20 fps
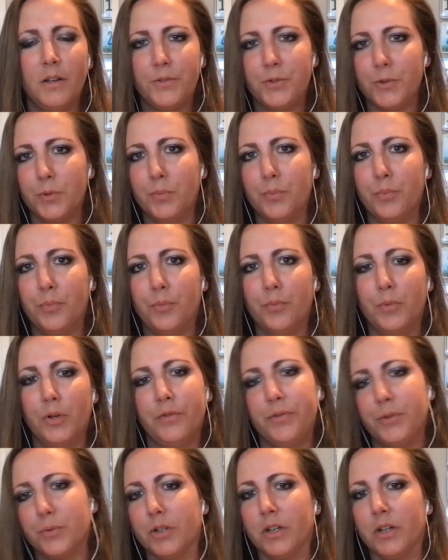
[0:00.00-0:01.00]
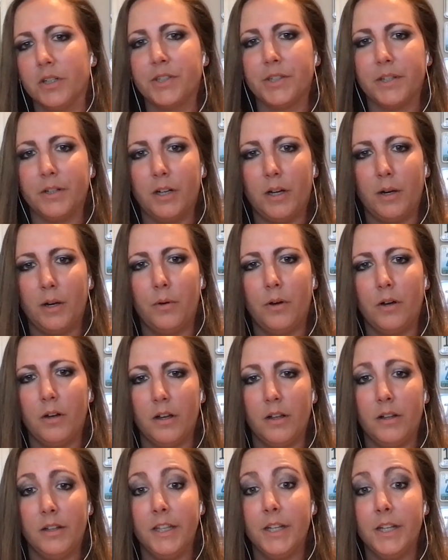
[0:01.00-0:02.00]
to move towards
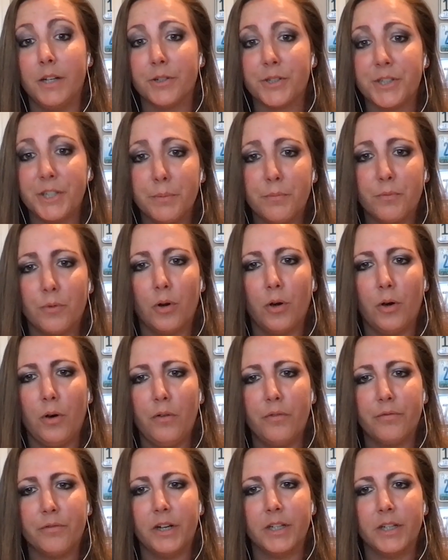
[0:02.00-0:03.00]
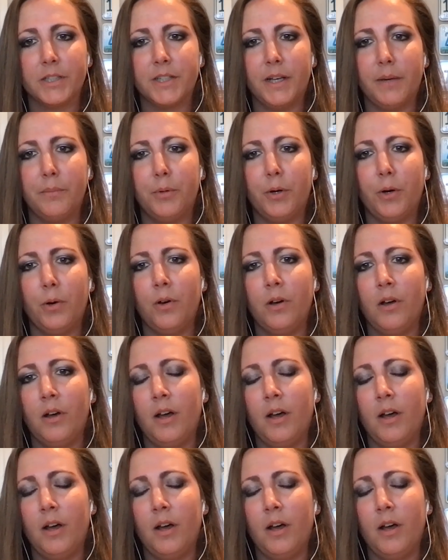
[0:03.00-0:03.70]
a leadership role, for example.